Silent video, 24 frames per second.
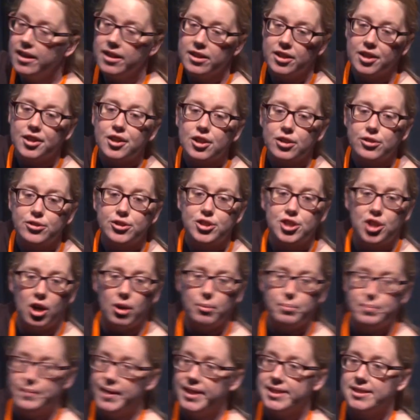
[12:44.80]
The glue
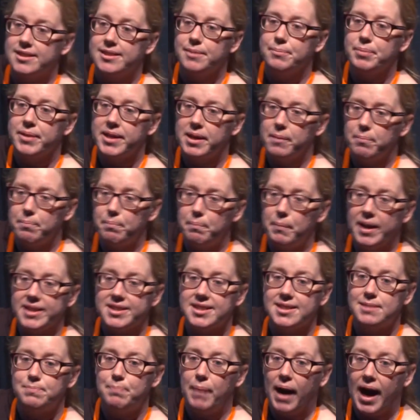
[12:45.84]
job, that's simply a
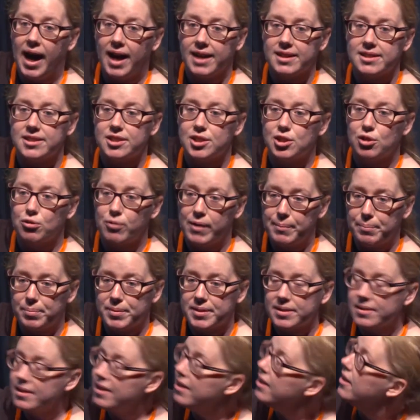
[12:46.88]
Spark
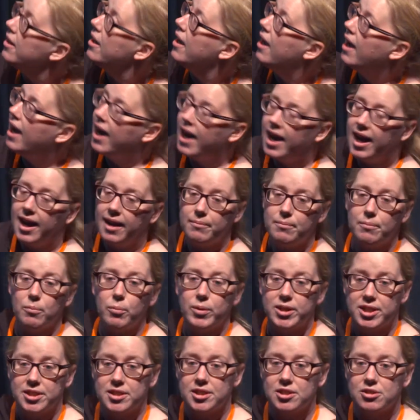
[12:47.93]
script
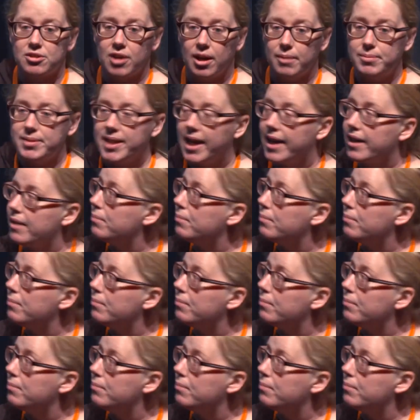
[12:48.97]
which describes how to